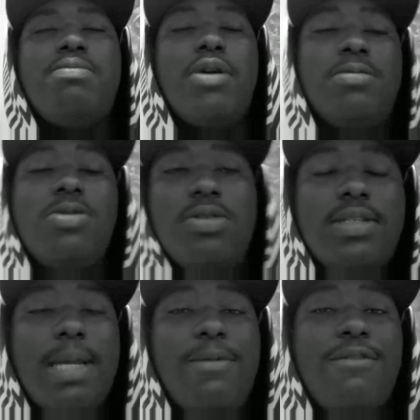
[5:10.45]
put him through the
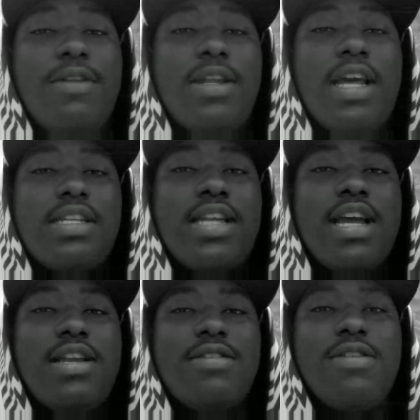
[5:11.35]
table for the next
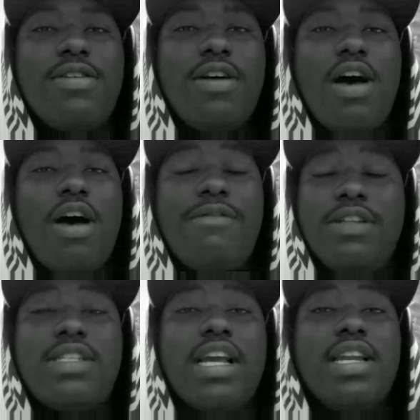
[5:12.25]
night, uh, for the
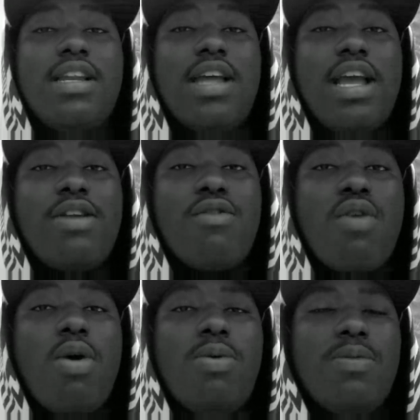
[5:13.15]
second night in a
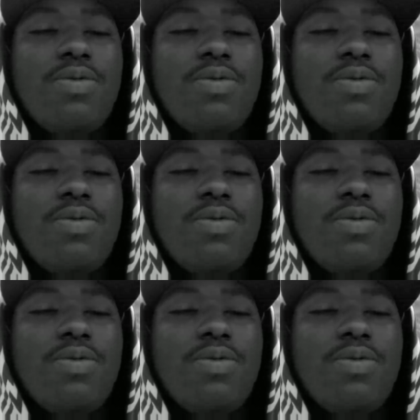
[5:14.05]
row.